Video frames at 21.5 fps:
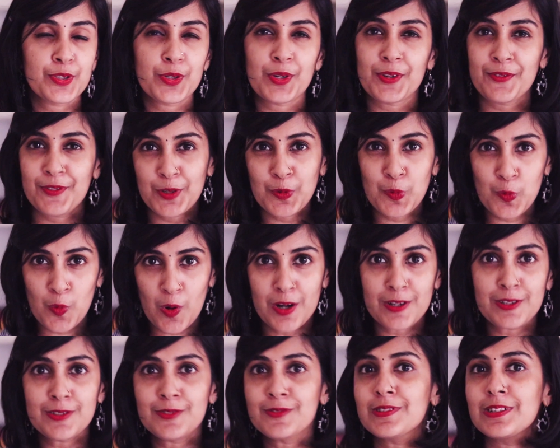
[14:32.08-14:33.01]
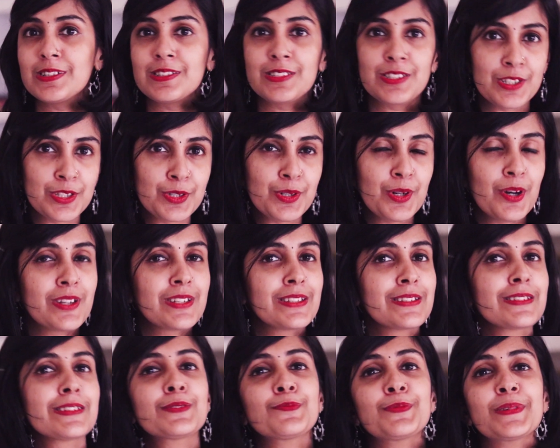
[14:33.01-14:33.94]
So if you want to continue on
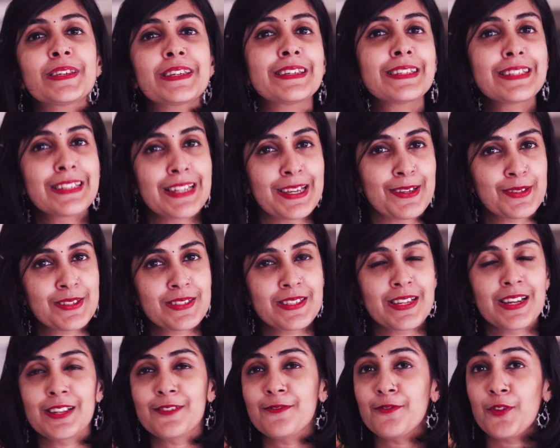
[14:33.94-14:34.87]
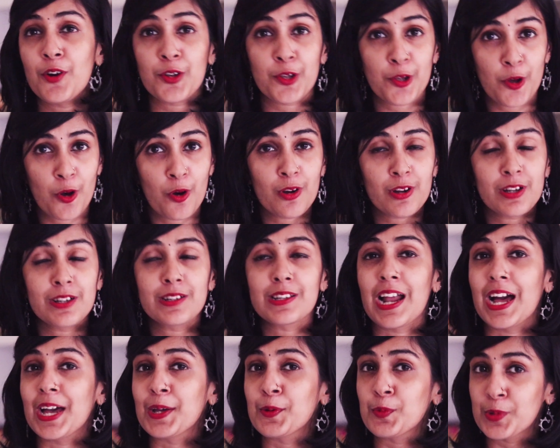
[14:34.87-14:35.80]
this vegan lifestyle for longer,
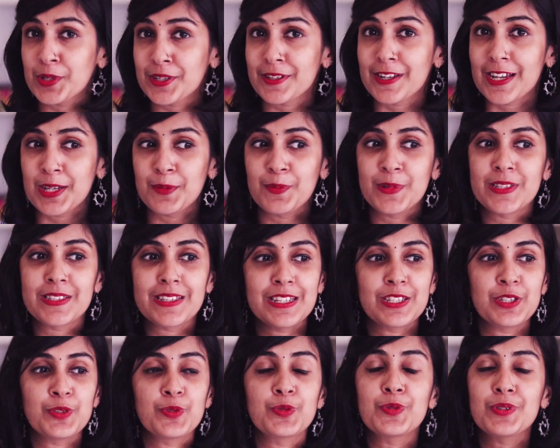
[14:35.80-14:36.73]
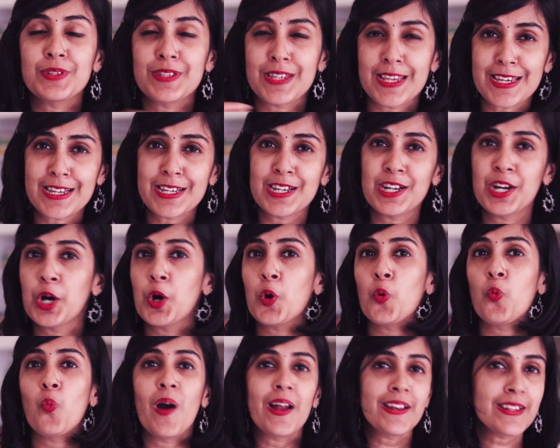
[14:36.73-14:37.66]
I would recommend that you take
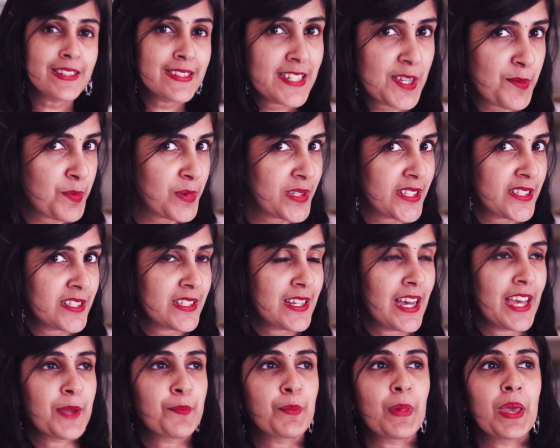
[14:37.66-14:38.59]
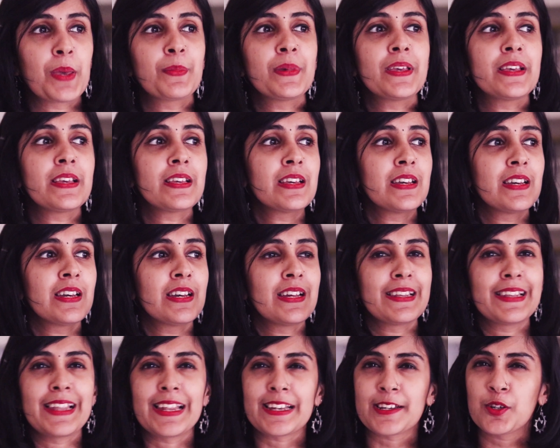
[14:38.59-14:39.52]
one step at a time. Maybe
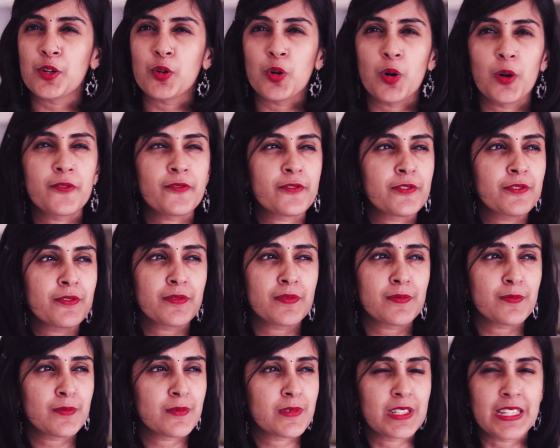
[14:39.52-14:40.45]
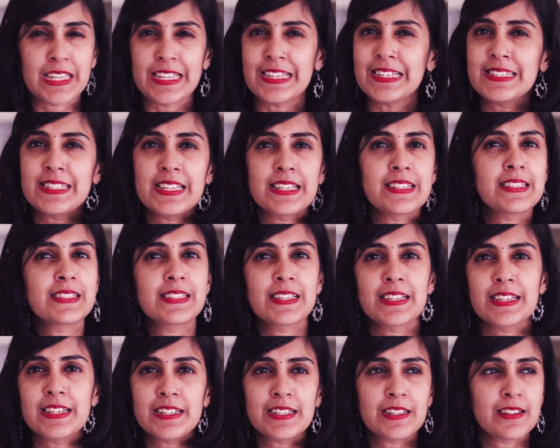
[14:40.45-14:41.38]
let go of the easiest
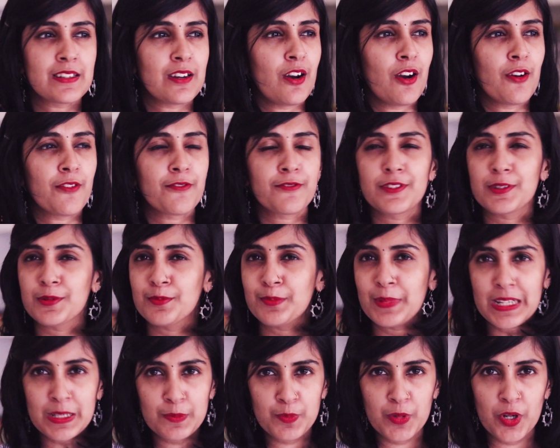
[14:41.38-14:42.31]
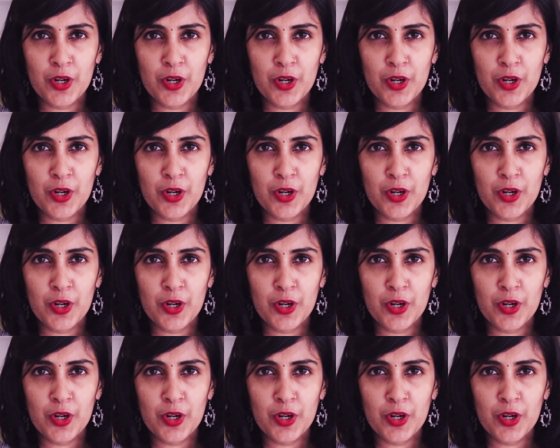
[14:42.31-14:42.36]
thing of the milk